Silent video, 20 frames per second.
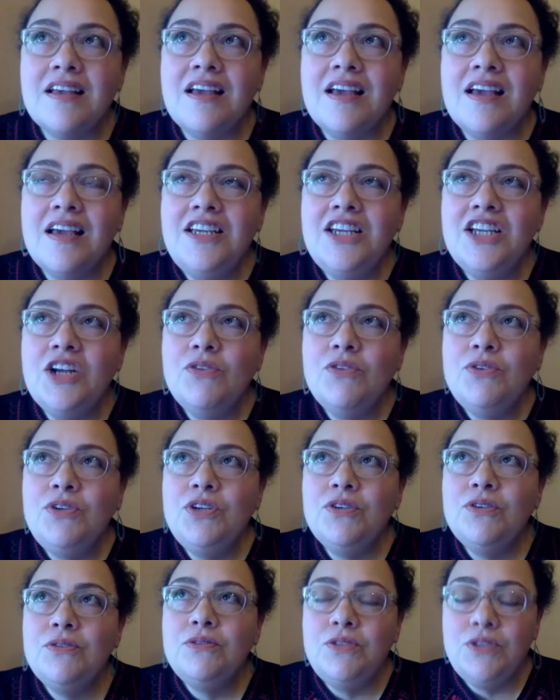
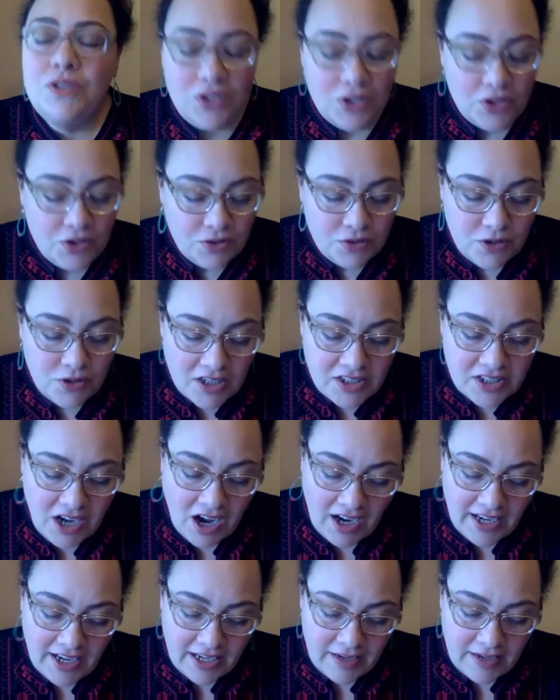you are
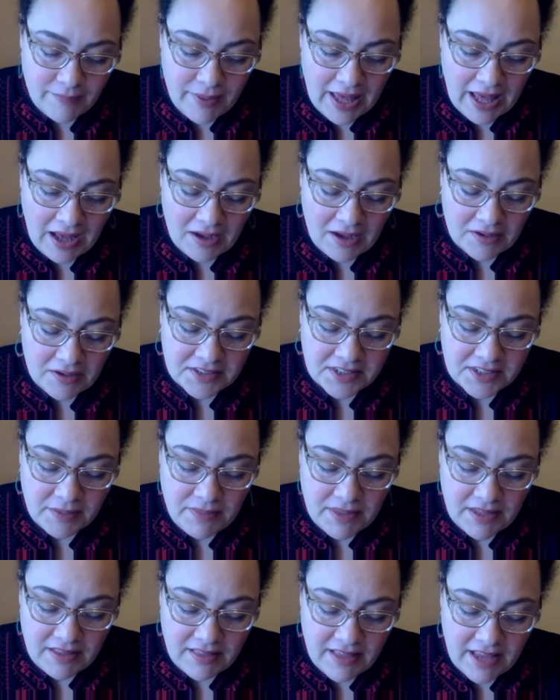talking about
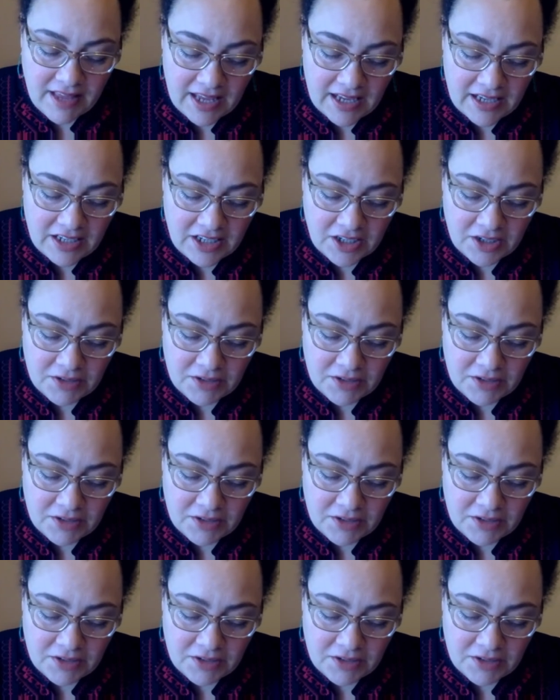something that,